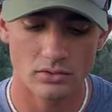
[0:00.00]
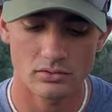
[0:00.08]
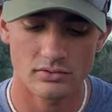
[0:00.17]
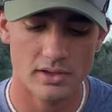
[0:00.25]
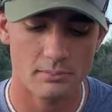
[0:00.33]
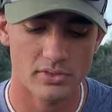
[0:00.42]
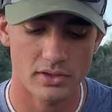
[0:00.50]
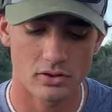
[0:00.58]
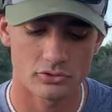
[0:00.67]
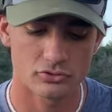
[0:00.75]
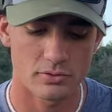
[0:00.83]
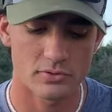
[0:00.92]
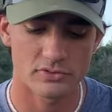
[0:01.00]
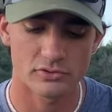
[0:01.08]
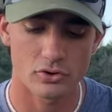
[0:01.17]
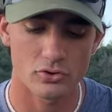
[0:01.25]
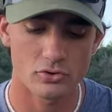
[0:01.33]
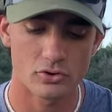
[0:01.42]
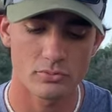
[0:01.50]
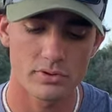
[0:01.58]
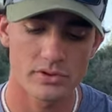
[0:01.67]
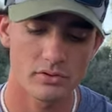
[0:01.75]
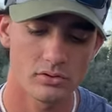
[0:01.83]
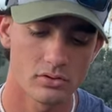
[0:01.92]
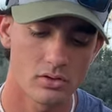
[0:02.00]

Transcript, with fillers: Same thing, I'll trim the skirt a little bit.